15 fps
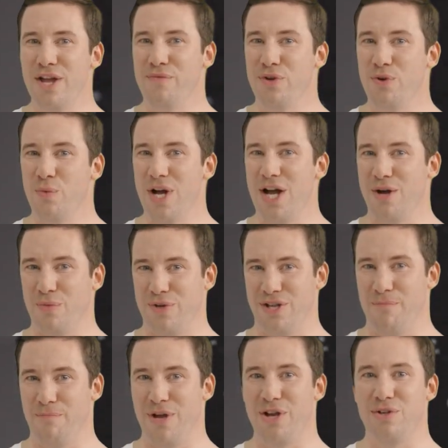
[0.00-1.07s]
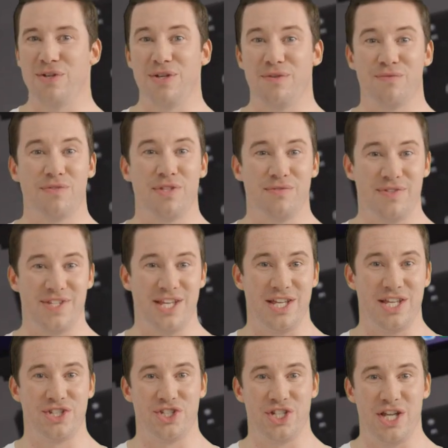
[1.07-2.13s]
every way when compared to the
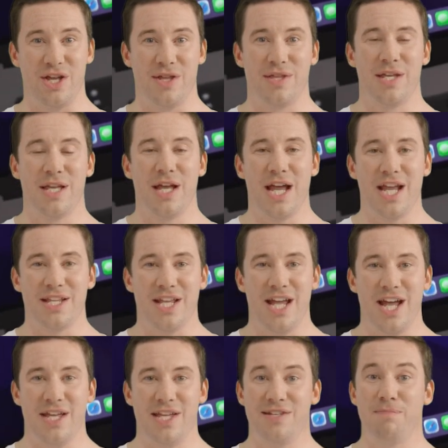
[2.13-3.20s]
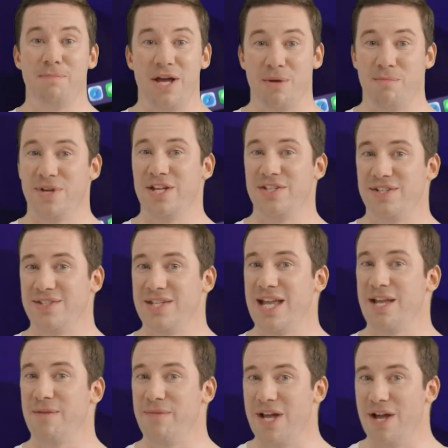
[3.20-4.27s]
15-inch Air, and yeah, it's better because it's
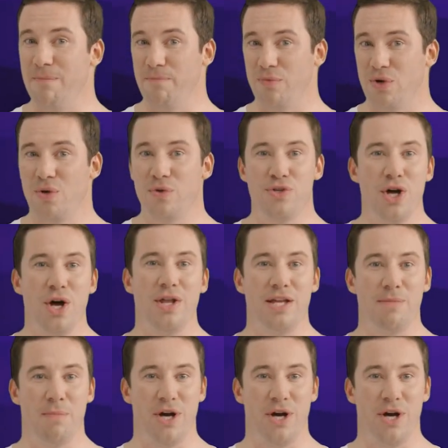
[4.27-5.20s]
aimed at a pro target